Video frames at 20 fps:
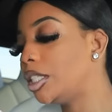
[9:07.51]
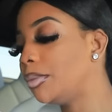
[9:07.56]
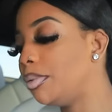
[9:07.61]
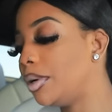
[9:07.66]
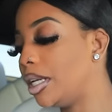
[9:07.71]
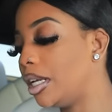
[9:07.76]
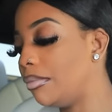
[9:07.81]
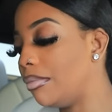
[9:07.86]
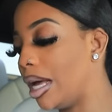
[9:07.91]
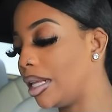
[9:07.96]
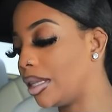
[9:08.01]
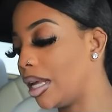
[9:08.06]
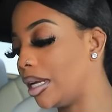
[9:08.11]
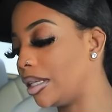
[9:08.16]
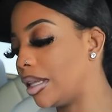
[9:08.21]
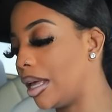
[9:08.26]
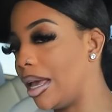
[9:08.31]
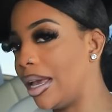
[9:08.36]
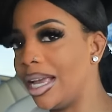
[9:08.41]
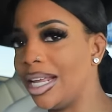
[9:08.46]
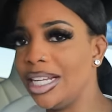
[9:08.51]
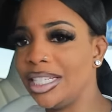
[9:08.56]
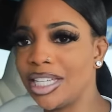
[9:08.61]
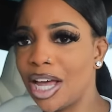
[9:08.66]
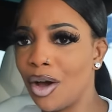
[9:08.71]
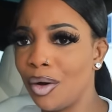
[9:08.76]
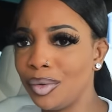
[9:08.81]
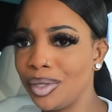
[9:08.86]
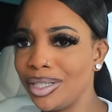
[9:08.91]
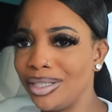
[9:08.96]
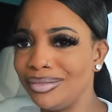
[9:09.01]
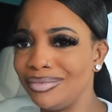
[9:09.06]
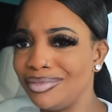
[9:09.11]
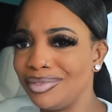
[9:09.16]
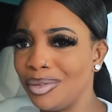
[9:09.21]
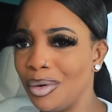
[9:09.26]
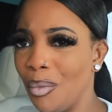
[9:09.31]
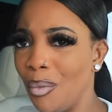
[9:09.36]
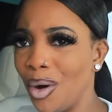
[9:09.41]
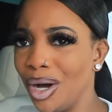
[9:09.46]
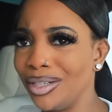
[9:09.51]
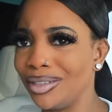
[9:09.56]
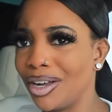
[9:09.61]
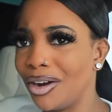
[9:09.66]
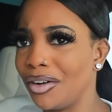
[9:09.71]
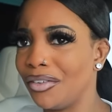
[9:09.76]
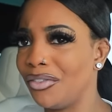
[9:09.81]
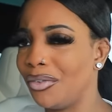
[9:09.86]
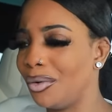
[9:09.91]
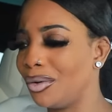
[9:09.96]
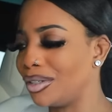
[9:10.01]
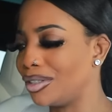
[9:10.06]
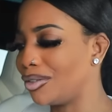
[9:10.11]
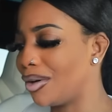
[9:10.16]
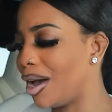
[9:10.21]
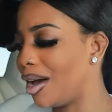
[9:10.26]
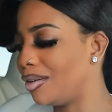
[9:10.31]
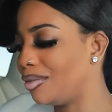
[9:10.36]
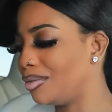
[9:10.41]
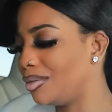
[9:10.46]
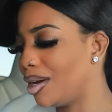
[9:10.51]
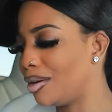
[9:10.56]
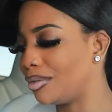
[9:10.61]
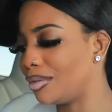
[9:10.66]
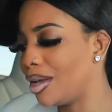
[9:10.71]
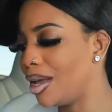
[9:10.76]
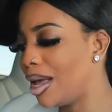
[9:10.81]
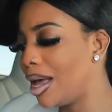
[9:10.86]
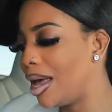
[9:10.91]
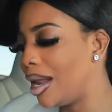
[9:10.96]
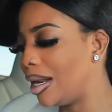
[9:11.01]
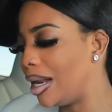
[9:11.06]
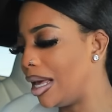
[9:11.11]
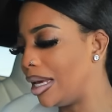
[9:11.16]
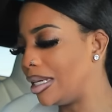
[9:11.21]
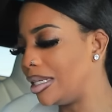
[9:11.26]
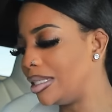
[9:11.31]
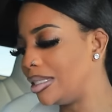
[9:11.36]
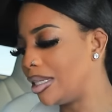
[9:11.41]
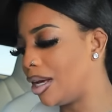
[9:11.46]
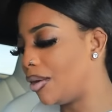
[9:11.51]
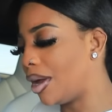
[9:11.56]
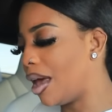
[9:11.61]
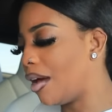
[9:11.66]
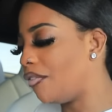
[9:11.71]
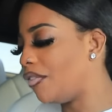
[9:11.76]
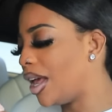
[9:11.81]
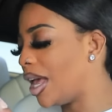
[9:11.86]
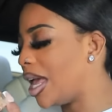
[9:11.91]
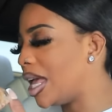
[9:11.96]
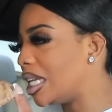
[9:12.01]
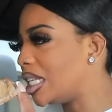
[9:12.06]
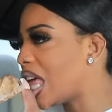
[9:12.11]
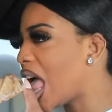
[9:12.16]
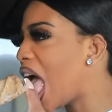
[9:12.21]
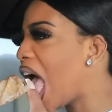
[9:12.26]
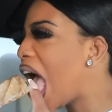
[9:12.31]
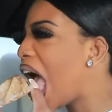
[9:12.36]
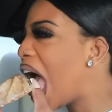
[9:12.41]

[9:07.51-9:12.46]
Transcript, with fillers: She put in my thing thing, and it's only 134, so I don't know. Like it sold out fast.